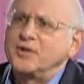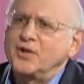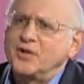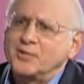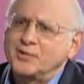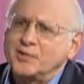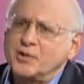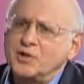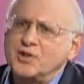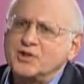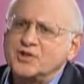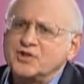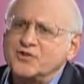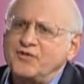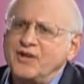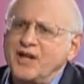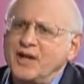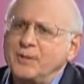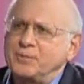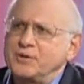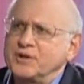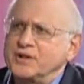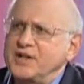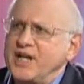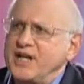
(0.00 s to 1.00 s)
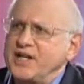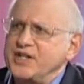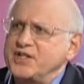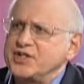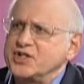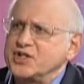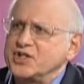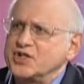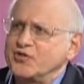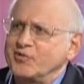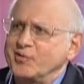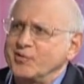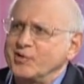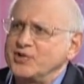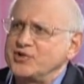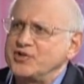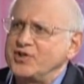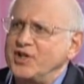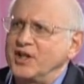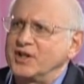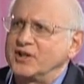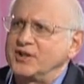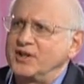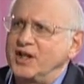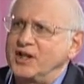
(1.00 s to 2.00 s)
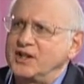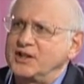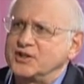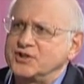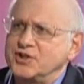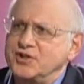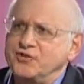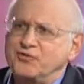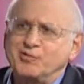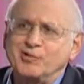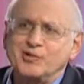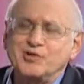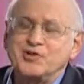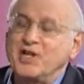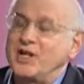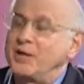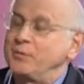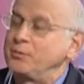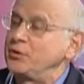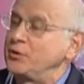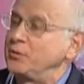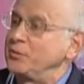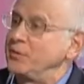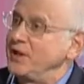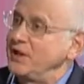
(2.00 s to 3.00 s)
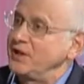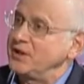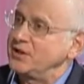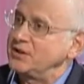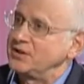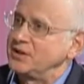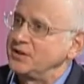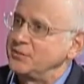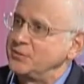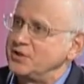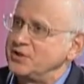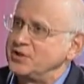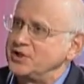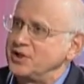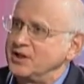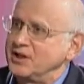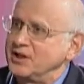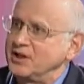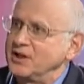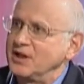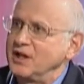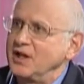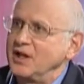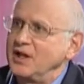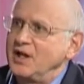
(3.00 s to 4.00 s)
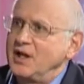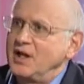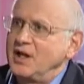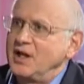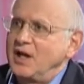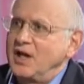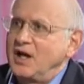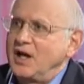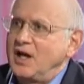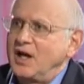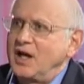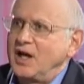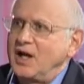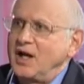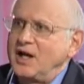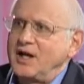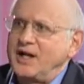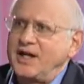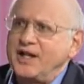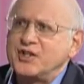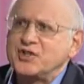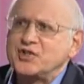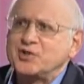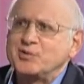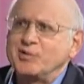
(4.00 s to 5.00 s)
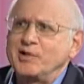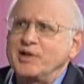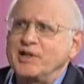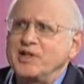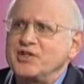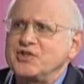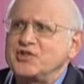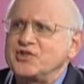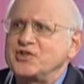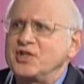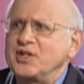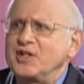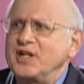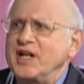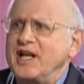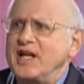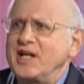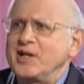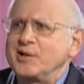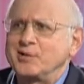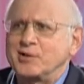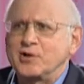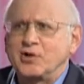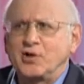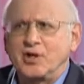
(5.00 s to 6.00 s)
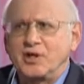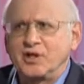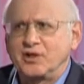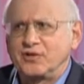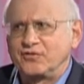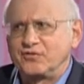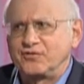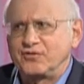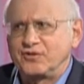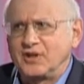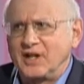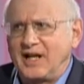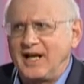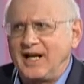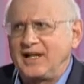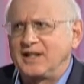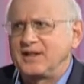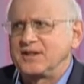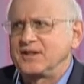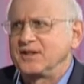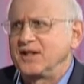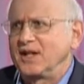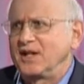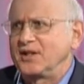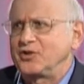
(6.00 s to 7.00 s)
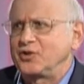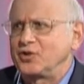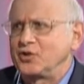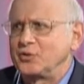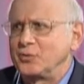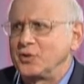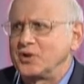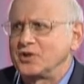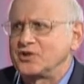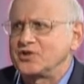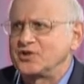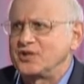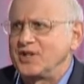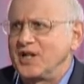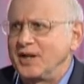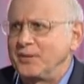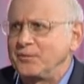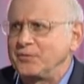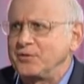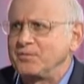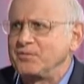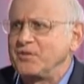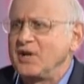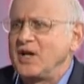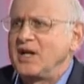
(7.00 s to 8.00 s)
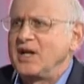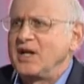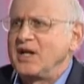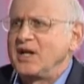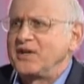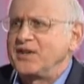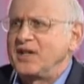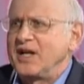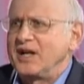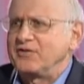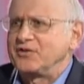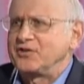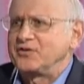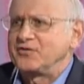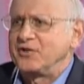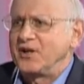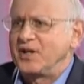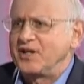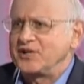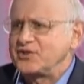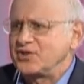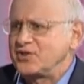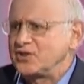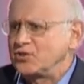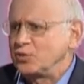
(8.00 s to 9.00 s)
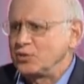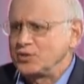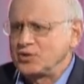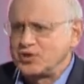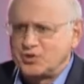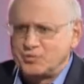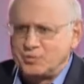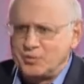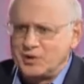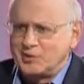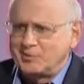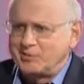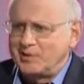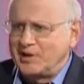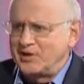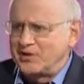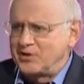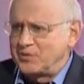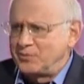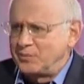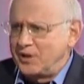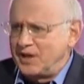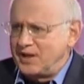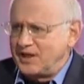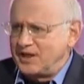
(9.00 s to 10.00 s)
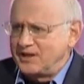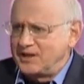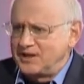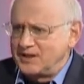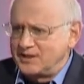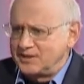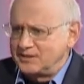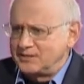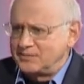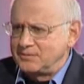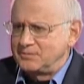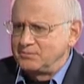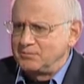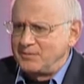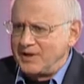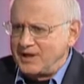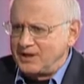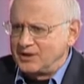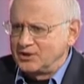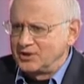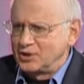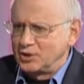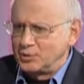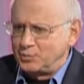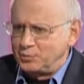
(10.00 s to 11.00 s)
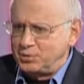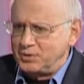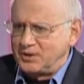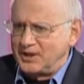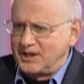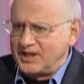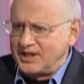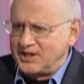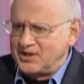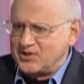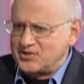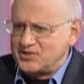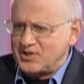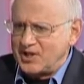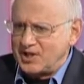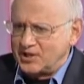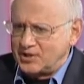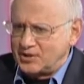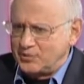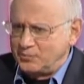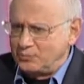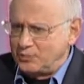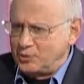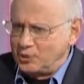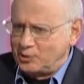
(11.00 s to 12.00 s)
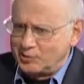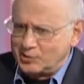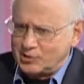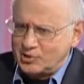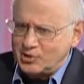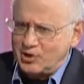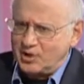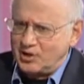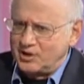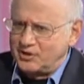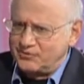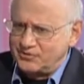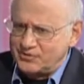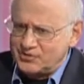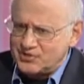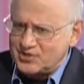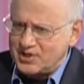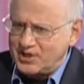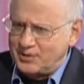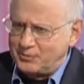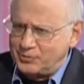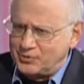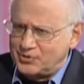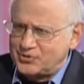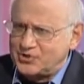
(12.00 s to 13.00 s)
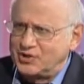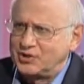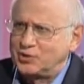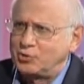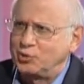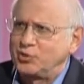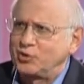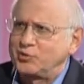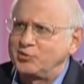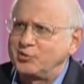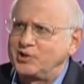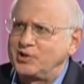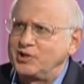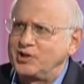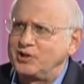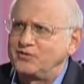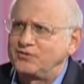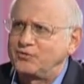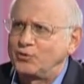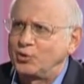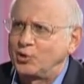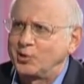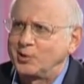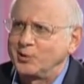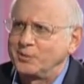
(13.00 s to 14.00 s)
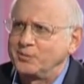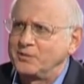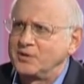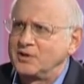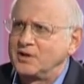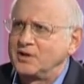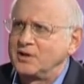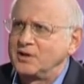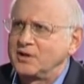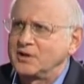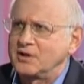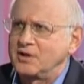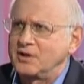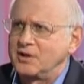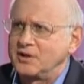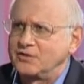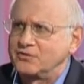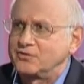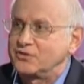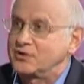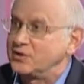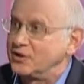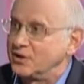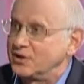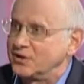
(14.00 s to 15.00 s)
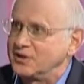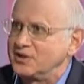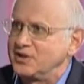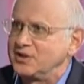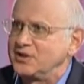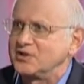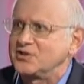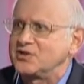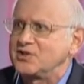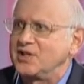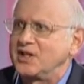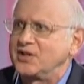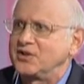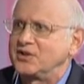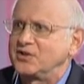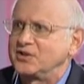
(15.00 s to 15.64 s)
other kinds of applications for this technology? For example, medical imaging. Uh, X-rays today are kind of flat, not too much depth. They have devices which spin around the body and make little planes that a computer kind of assembles into a 3D form, kind of clunky to say the